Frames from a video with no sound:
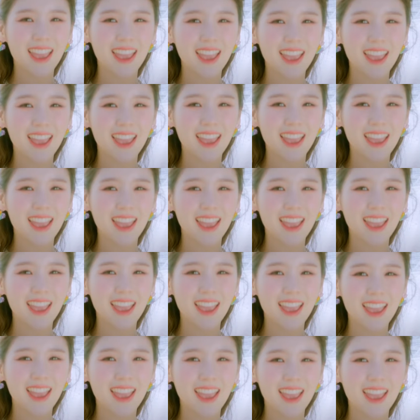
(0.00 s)

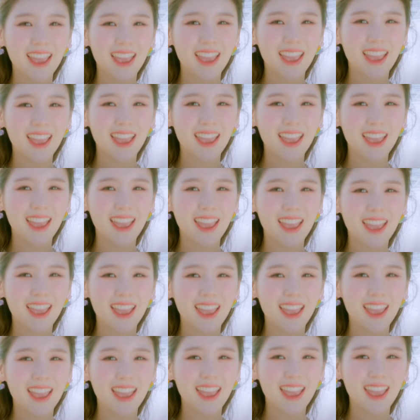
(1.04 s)

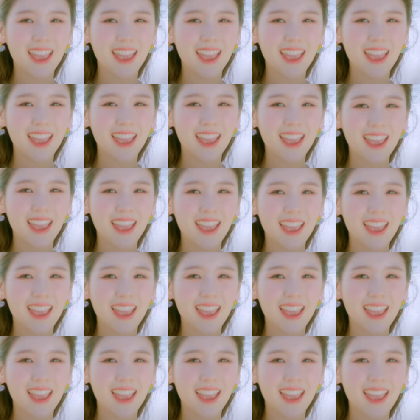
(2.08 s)

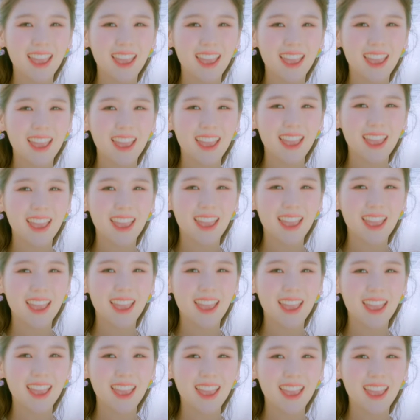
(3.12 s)

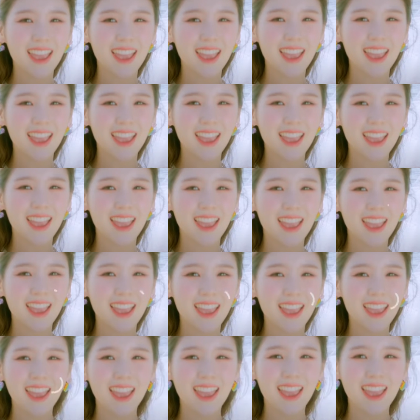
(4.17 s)

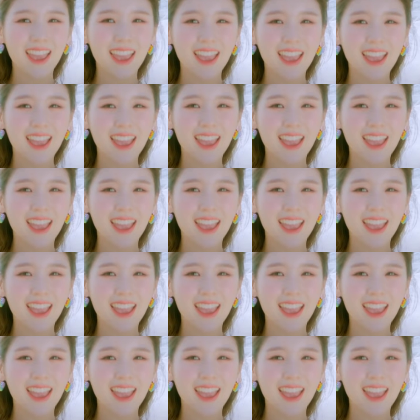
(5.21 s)
No words are spoken by the person on screen.